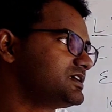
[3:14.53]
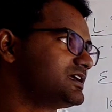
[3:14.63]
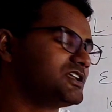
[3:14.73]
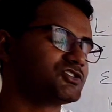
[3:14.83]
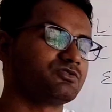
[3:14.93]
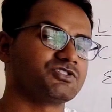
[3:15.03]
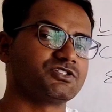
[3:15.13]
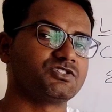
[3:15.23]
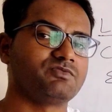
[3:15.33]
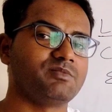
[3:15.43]
English
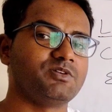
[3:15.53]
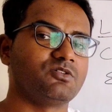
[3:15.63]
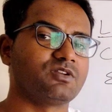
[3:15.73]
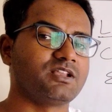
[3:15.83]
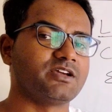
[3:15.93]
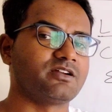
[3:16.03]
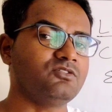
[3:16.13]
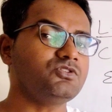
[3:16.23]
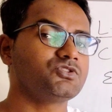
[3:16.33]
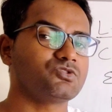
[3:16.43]
questions, will be only
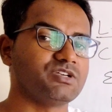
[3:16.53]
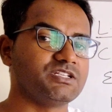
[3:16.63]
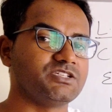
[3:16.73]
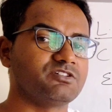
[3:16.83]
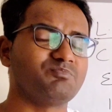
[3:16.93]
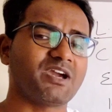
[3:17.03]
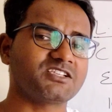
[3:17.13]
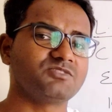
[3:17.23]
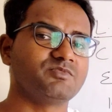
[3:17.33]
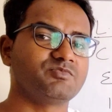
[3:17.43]
around 20 or
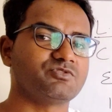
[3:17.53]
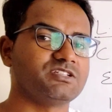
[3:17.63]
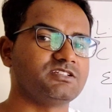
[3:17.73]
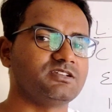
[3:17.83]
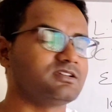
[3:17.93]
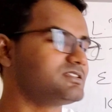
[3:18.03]
maximum 20.